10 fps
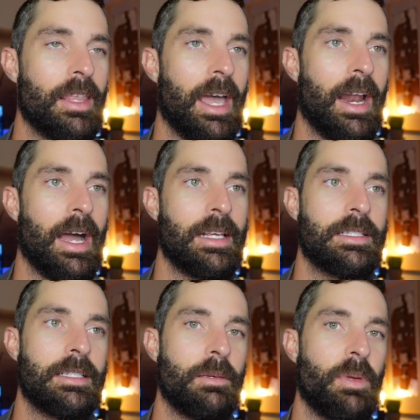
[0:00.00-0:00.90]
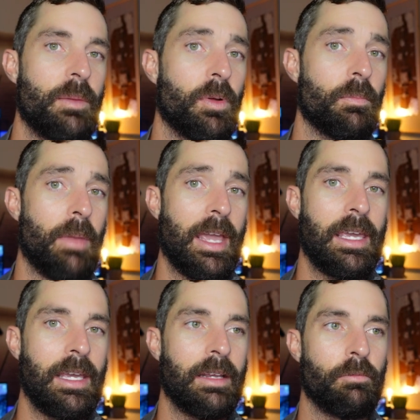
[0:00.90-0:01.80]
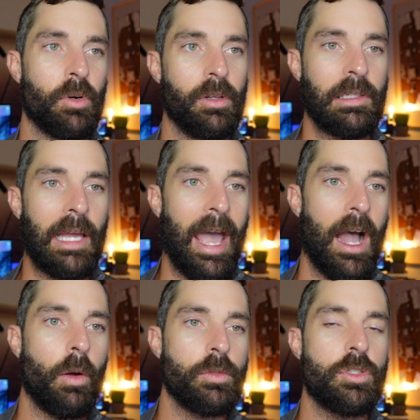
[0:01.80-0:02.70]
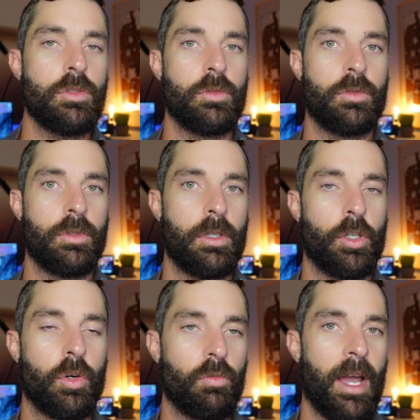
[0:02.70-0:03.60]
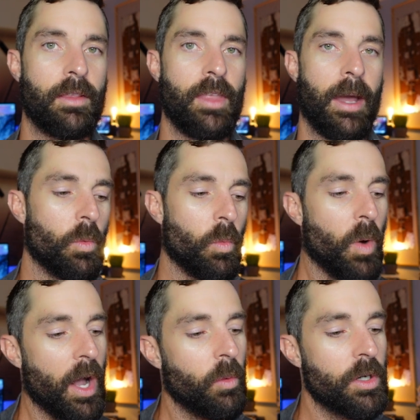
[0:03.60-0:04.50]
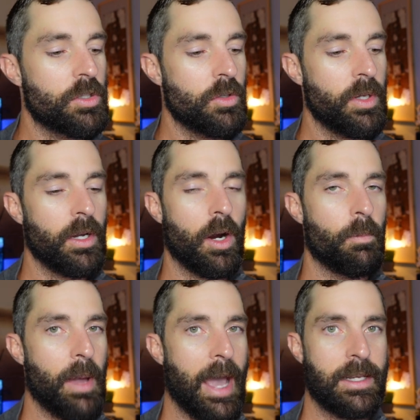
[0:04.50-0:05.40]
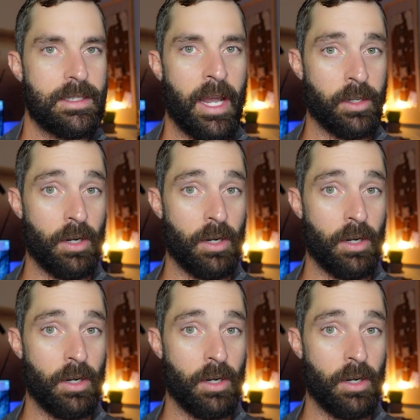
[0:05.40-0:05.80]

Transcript: that I see people making and really how to correct that. While we're doing our backside